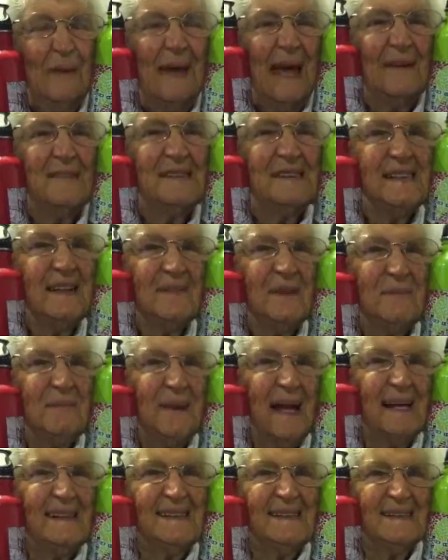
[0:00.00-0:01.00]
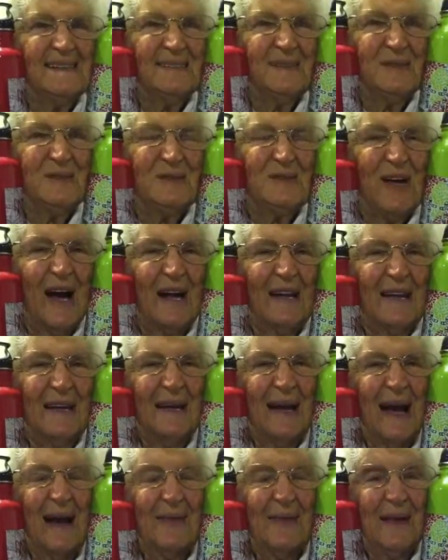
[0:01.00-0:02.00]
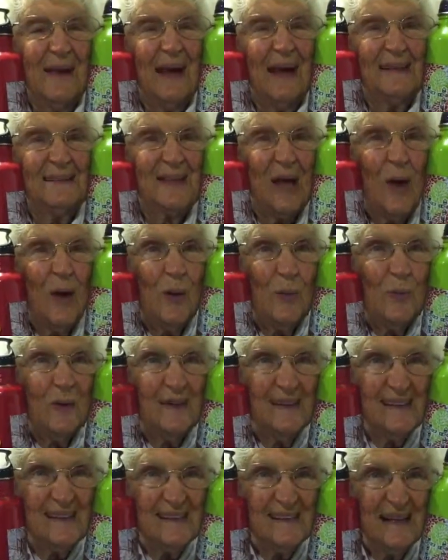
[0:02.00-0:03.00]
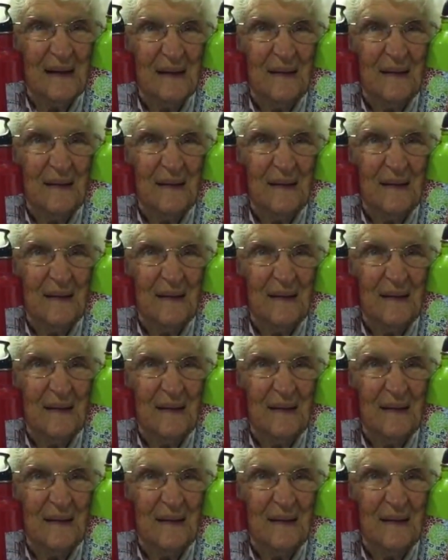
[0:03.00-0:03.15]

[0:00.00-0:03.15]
We have 7 places in Australia now that has opened.